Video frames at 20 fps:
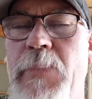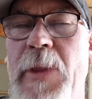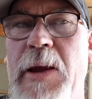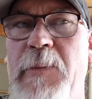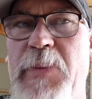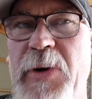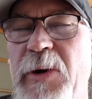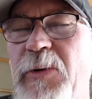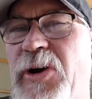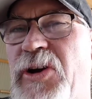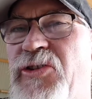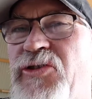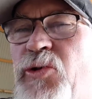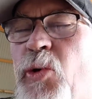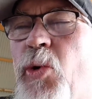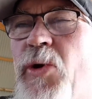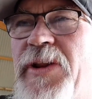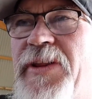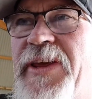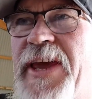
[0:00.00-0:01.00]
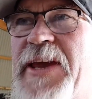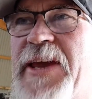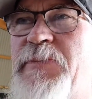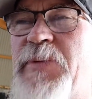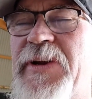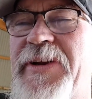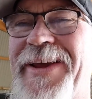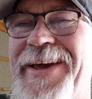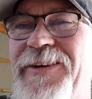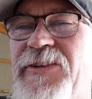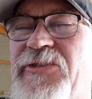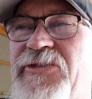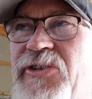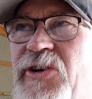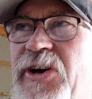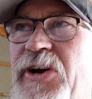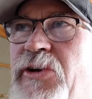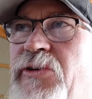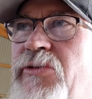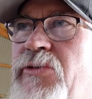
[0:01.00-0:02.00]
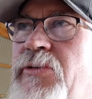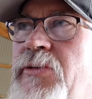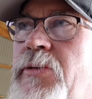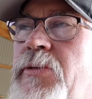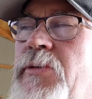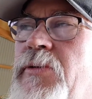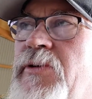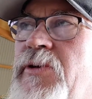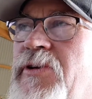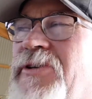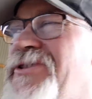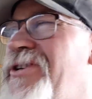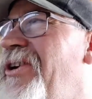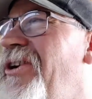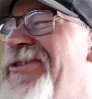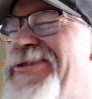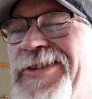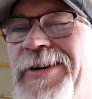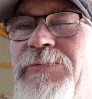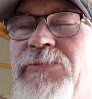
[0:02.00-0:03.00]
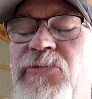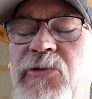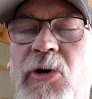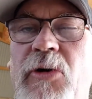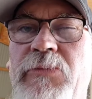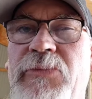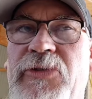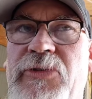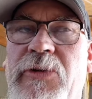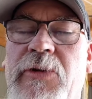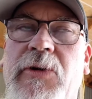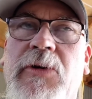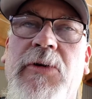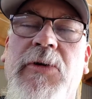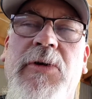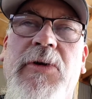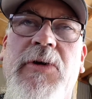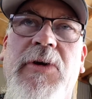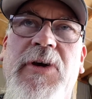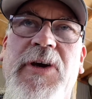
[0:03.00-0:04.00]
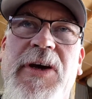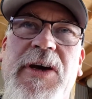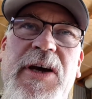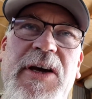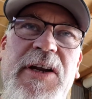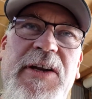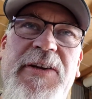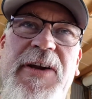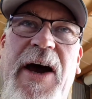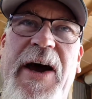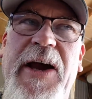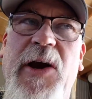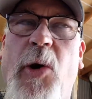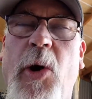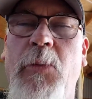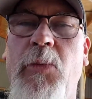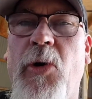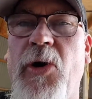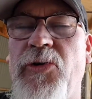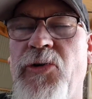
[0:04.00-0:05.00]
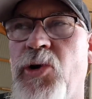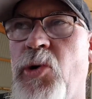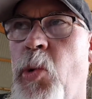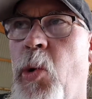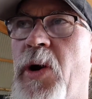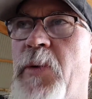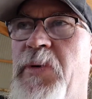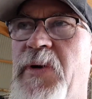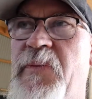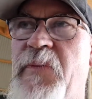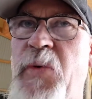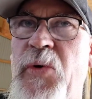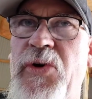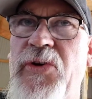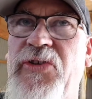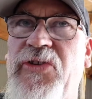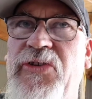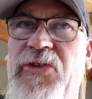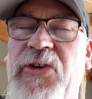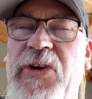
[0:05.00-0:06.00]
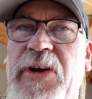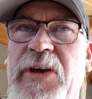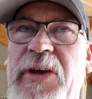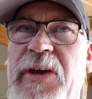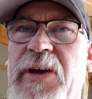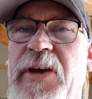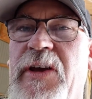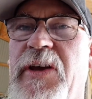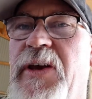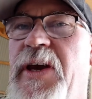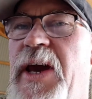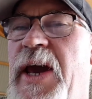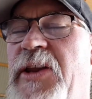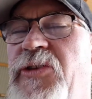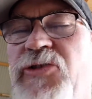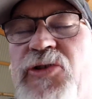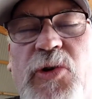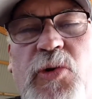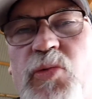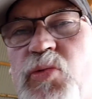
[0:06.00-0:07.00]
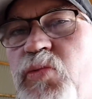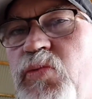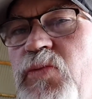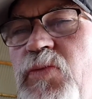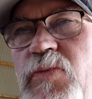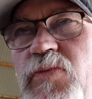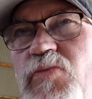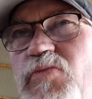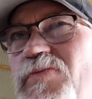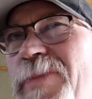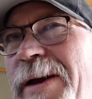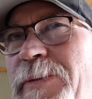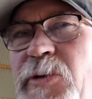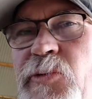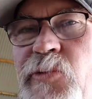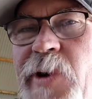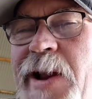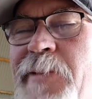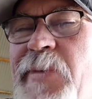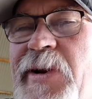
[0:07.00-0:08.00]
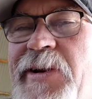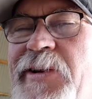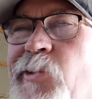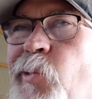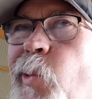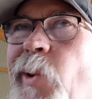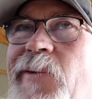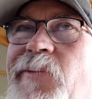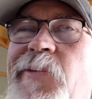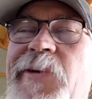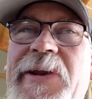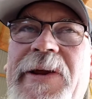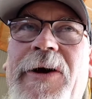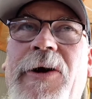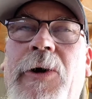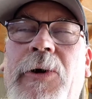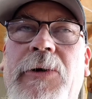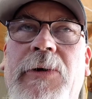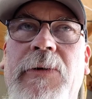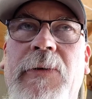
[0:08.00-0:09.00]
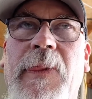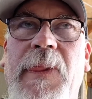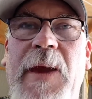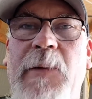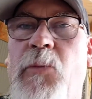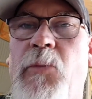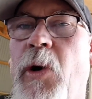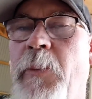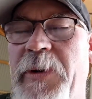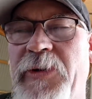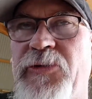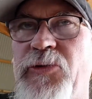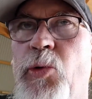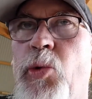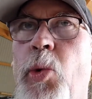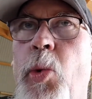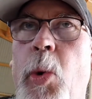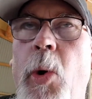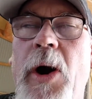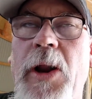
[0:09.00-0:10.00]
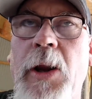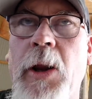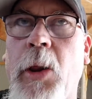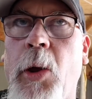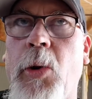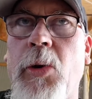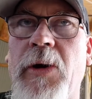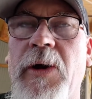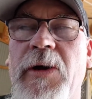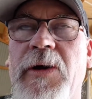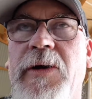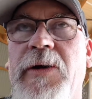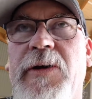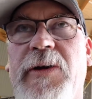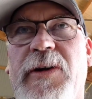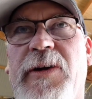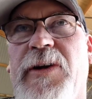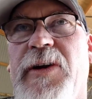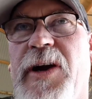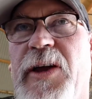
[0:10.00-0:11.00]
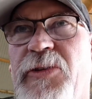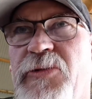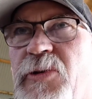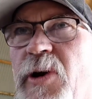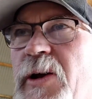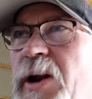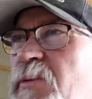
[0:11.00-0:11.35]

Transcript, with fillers: but I'm going to try and keep it down so, because I know sometimes in a day I might do quite a bit of footage and sort of maybe rein it into one video. That might be still quite long and throw it